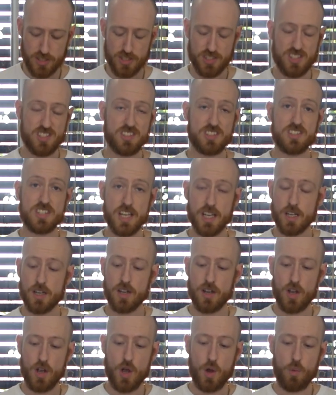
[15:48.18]
just a
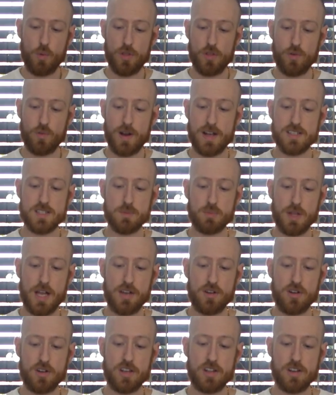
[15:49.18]
stick with a razor
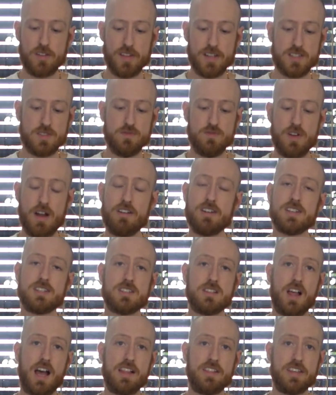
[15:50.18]
blade on it that's very
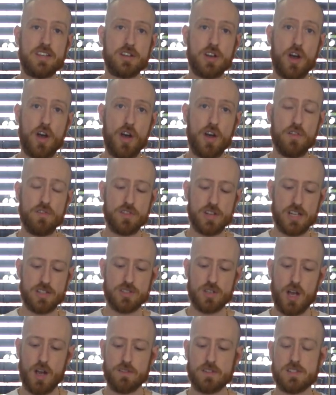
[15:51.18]
slightly curved. It's
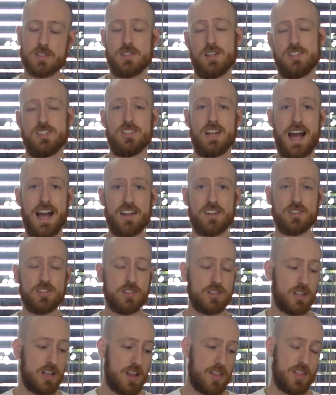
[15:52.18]
curved at such an
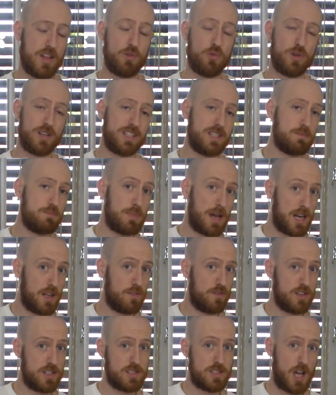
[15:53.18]
angle that really
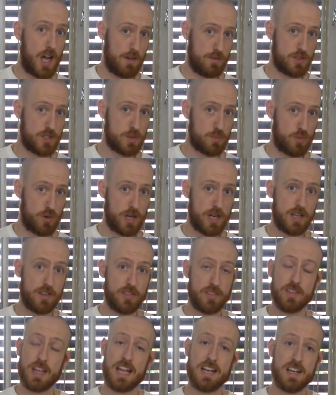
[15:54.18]
benefits oven spring
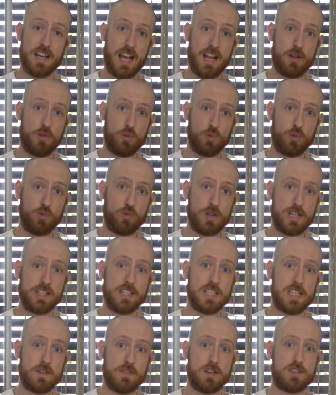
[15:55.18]
and it
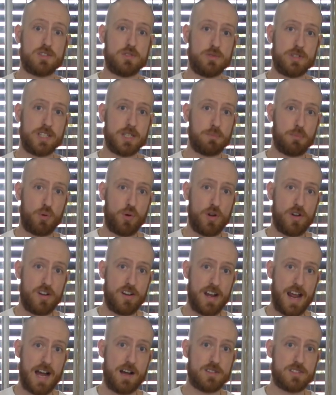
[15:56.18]
really gives us a really
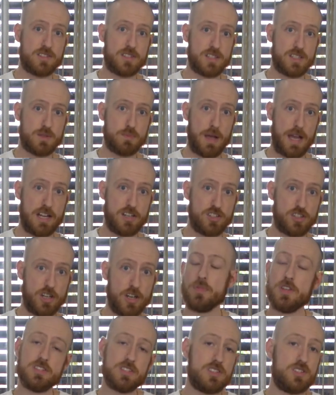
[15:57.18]
pronounced expansion.
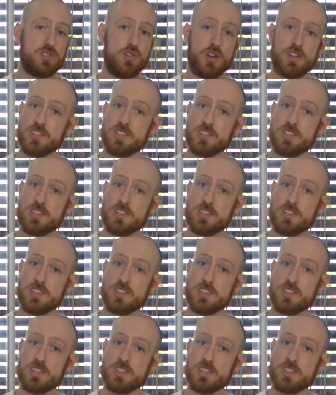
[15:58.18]
This is not